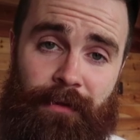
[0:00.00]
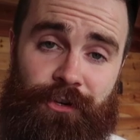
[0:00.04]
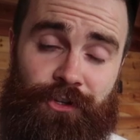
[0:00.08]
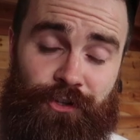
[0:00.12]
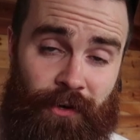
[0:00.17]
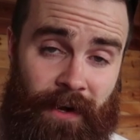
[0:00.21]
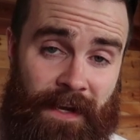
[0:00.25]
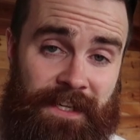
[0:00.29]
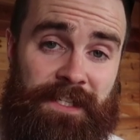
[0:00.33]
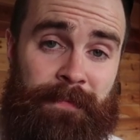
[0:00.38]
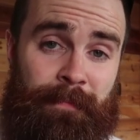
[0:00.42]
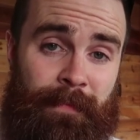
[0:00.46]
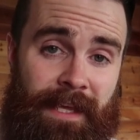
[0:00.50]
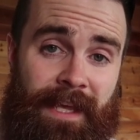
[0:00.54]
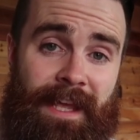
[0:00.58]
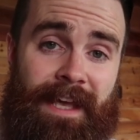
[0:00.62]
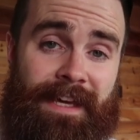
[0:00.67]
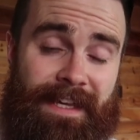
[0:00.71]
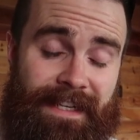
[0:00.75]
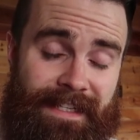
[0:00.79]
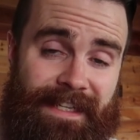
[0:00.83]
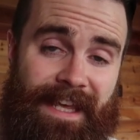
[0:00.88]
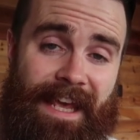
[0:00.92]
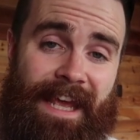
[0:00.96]
Trust me,
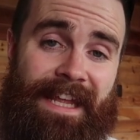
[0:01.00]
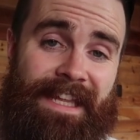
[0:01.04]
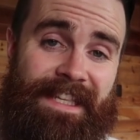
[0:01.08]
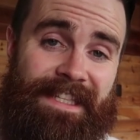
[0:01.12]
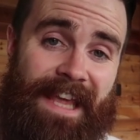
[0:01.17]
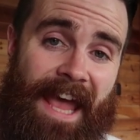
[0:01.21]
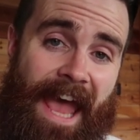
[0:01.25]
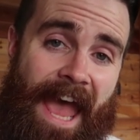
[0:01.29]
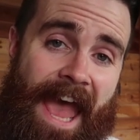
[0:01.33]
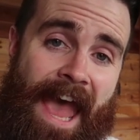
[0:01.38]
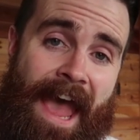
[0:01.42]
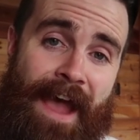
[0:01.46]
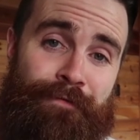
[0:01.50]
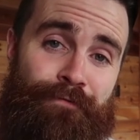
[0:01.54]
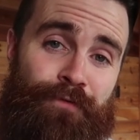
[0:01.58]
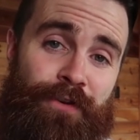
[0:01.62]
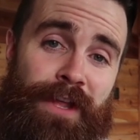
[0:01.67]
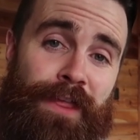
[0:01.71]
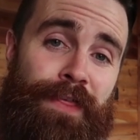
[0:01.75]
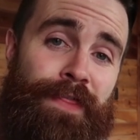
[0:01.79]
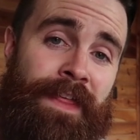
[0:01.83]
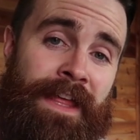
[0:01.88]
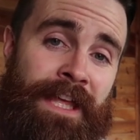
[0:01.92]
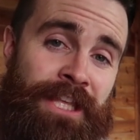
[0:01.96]
it contains
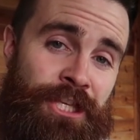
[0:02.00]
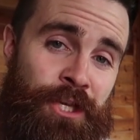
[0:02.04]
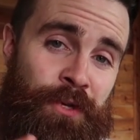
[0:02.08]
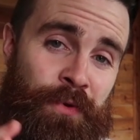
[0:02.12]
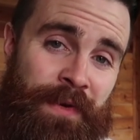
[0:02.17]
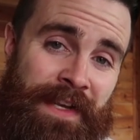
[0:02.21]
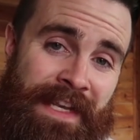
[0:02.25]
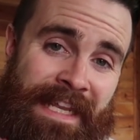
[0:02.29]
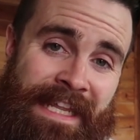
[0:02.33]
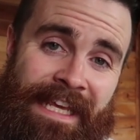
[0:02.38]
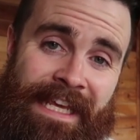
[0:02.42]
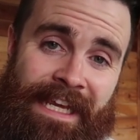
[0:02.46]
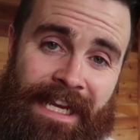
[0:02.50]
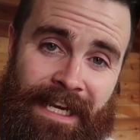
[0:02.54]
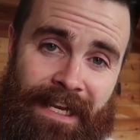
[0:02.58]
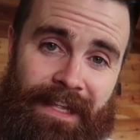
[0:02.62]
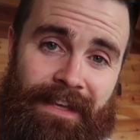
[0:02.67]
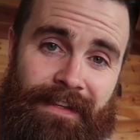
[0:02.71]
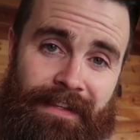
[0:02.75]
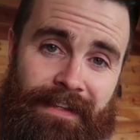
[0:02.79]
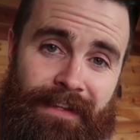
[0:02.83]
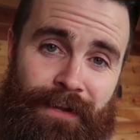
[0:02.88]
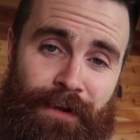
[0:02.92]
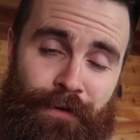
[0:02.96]
everything you need
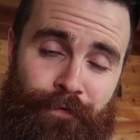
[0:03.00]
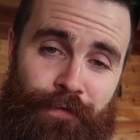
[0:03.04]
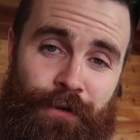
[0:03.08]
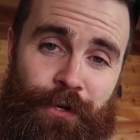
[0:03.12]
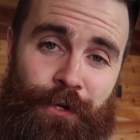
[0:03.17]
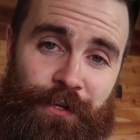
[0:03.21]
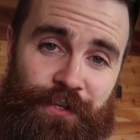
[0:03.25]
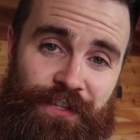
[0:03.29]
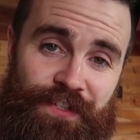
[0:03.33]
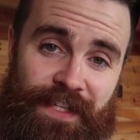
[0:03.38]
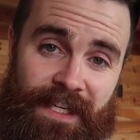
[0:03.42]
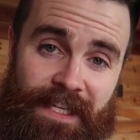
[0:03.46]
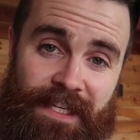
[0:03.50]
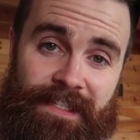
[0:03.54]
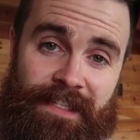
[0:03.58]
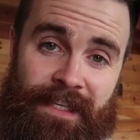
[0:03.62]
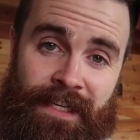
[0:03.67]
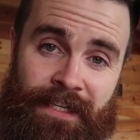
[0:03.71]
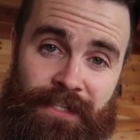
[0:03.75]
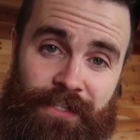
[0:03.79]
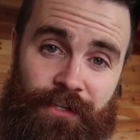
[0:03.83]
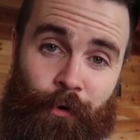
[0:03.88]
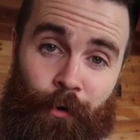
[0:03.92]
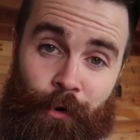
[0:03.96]
for your
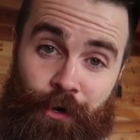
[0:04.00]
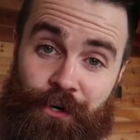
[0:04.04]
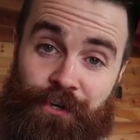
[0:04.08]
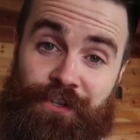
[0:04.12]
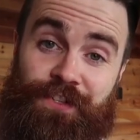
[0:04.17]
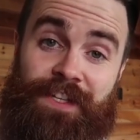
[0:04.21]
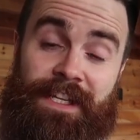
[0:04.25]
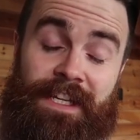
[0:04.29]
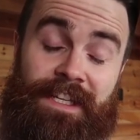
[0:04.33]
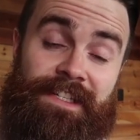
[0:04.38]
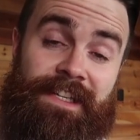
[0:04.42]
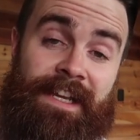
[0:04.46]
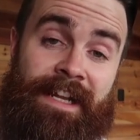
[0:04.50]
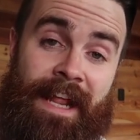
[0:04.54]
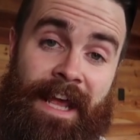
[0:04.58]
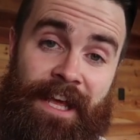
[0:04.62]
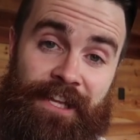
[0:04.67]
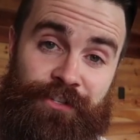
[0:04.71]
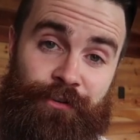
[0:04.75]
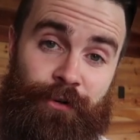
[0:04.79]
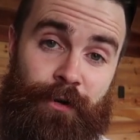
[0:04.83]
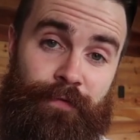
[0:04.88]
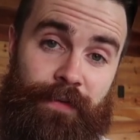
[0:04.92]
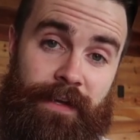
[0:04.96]
CCNT or your
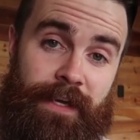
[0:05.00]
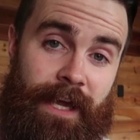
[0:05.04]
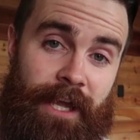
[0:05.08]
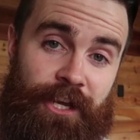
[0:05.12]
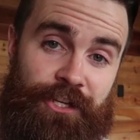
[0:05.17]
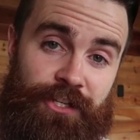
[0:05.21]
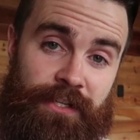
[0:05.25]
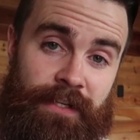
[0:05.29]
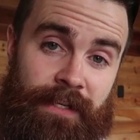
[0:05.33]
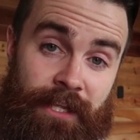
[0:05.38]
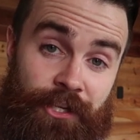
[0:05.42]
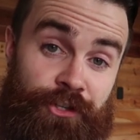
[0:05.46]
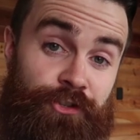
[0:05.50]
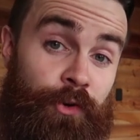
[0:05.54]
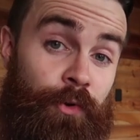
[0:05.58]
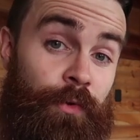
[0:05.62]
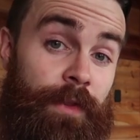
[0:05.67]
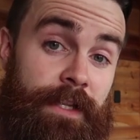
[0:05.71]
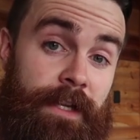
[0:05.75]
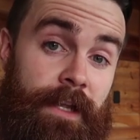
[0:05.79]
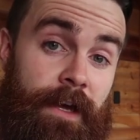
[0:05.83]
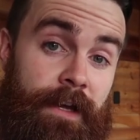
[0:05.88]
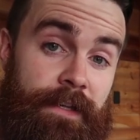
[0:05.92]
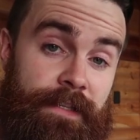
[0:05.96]
CCNA certification. It
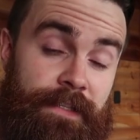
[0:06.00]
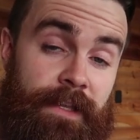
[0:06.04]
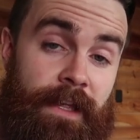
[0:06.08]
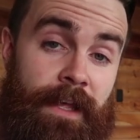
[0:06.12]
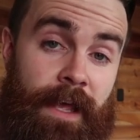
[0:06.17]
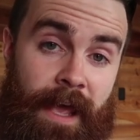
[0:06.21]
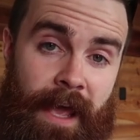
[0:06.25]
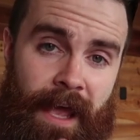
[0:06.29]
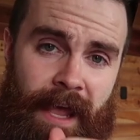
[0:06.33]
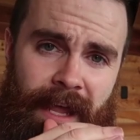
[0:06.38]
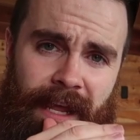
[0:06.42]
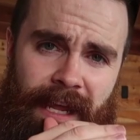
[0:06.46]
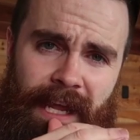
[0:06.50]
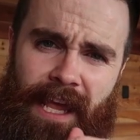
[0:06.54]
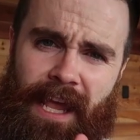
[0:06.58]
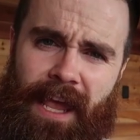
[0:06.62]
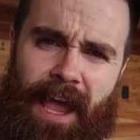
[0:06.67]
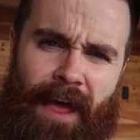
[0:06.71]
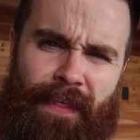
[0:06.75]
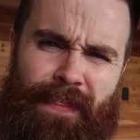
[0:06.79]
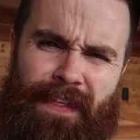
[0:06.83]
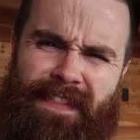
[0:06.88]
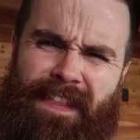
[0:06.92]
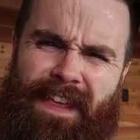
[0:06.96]
truly does.
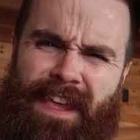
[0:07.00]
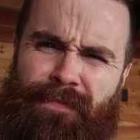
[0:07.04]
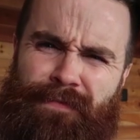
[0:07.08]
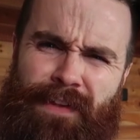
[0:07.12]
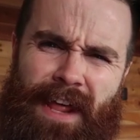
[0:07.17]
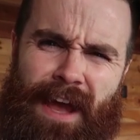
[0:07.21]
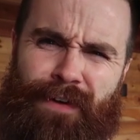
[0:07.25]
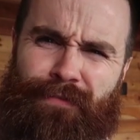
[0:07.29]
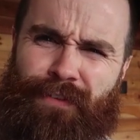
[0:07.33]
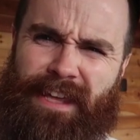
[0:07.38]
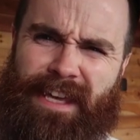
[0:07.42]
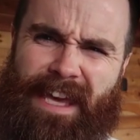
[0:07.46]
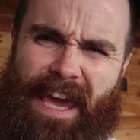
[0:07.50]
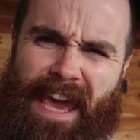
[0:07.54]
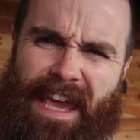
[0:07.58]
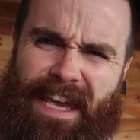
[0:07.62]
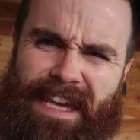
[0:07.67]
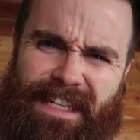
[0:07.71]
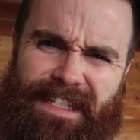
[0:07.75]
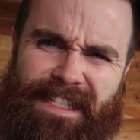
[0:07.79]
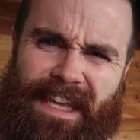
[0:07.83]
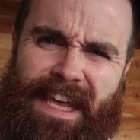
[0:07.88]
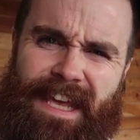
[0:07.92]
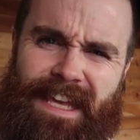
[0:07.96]
I think they even have like
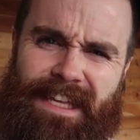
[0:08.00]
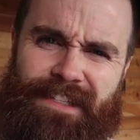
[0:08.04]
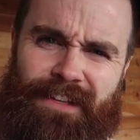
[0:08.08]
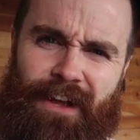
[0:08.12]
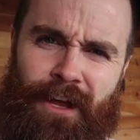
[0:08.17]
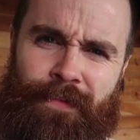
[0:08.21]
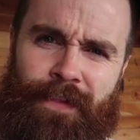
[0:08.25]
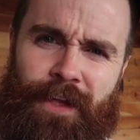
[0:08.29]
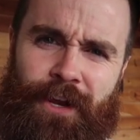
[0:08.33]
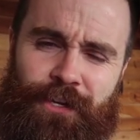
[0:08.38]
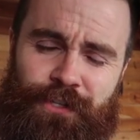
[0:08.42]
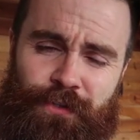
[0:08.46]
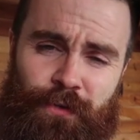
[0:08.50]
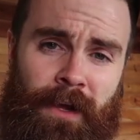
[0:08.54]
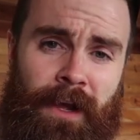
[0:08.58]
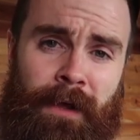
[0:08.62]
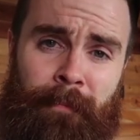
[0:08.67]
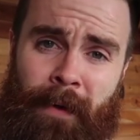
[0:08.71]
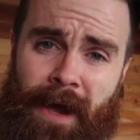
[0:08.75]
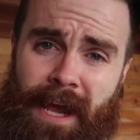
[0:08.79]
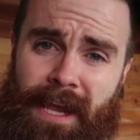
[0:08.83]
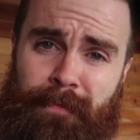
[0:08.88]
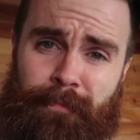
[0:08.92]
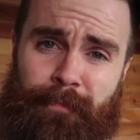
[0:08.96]
ASAs on there, so
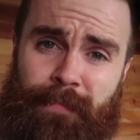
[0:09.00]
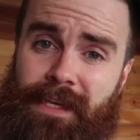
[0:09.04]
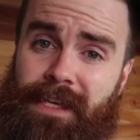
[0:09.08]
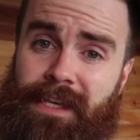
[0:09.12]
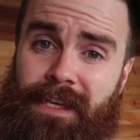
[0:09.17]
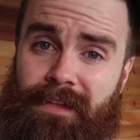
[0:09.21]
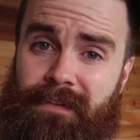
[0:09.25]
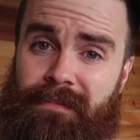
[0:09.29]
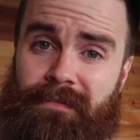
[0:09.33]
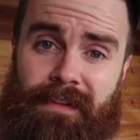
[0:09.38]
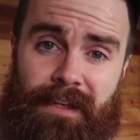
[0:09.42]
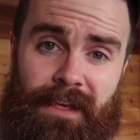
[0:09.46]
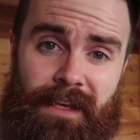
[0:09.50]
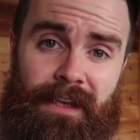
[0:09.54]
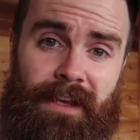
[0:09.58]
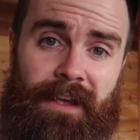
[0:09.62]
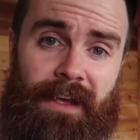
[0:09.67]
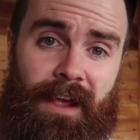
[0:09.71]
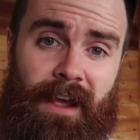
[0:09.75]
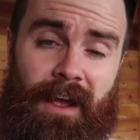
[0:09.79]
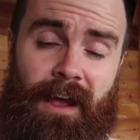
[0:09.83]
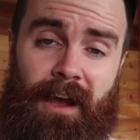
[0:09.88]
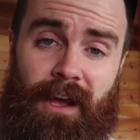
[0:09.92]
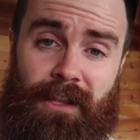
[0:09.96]
it might be
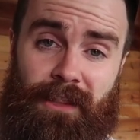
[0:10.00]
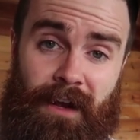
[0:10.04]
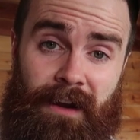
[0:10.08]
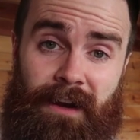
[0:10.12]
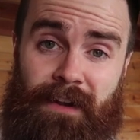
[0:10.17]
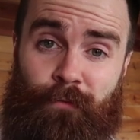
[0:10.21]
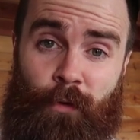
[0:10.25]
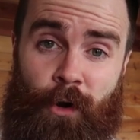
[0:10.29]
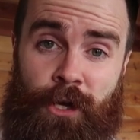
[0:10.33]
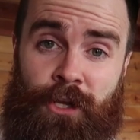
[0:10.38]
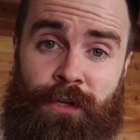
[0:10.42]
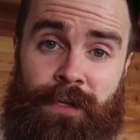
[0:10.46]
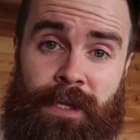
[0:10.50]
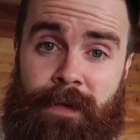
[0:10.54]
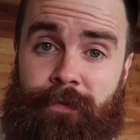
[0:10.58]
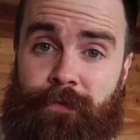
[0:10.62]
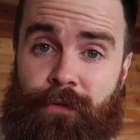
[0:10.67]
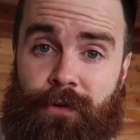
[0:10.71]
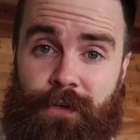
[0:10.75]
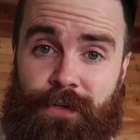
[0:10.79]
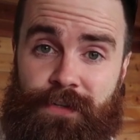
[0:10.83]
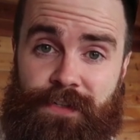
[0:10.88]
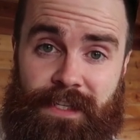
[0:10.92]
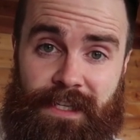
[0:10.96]
a lot of what you need
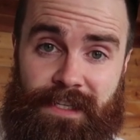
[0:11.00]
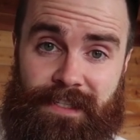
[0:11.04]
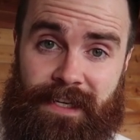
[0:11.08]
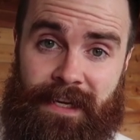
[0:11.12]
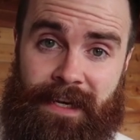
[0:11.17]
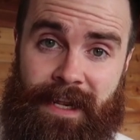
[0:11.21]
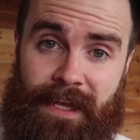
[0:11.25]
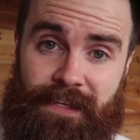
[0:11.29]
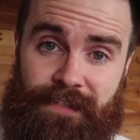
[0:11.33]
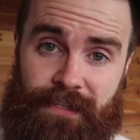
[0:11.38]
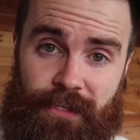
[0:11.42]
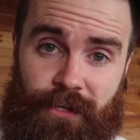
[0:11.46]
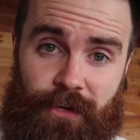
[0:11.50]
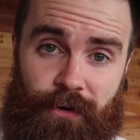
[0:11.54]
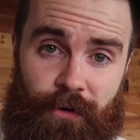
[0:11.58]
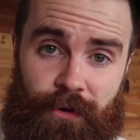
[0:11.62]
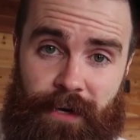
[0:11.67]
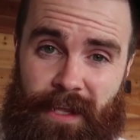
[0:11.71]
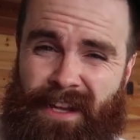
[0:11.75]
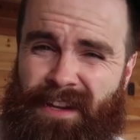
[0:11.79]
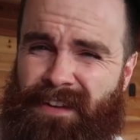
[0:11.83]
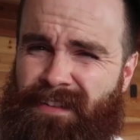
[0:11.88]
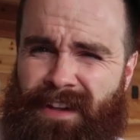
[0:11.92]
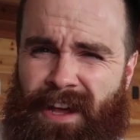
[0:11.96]
for your CCNA
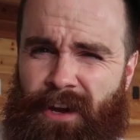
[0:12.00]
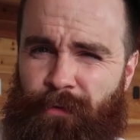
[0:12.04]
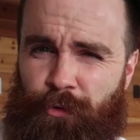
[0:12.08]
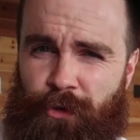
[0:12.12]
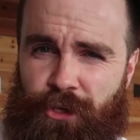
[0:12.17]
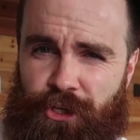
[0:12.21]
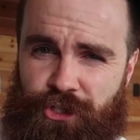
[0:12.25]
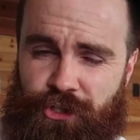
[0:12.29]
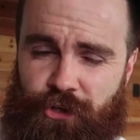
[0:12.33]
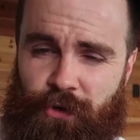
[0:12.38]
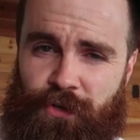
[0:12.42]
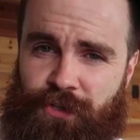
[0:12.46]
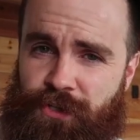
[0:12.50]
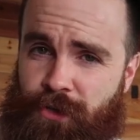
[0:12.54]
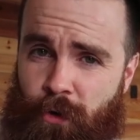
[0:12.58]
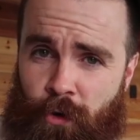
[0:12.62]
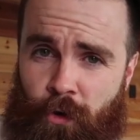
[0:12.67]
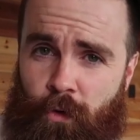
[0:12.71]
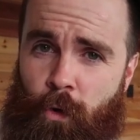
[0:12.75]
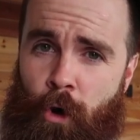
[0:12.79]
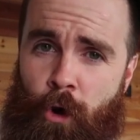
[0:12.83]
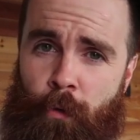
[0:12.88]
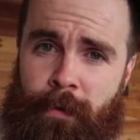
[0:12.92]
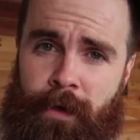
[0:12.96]
security. Not really sure, so
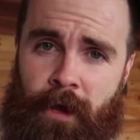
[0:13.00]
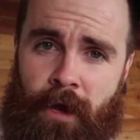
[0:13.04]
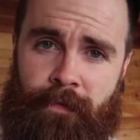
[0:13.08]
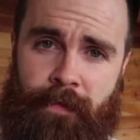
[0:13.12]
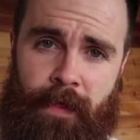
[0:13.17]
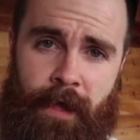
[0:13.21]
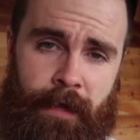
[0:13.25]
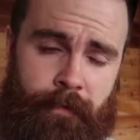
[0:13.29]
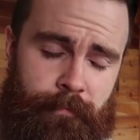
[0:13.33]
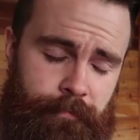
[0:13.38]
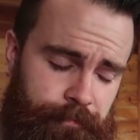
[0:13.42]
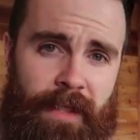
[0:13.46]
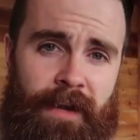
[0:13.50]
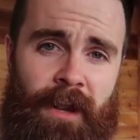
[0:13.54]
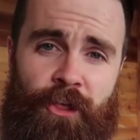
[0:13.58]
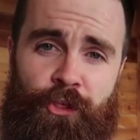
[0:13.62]
don't quote me on that.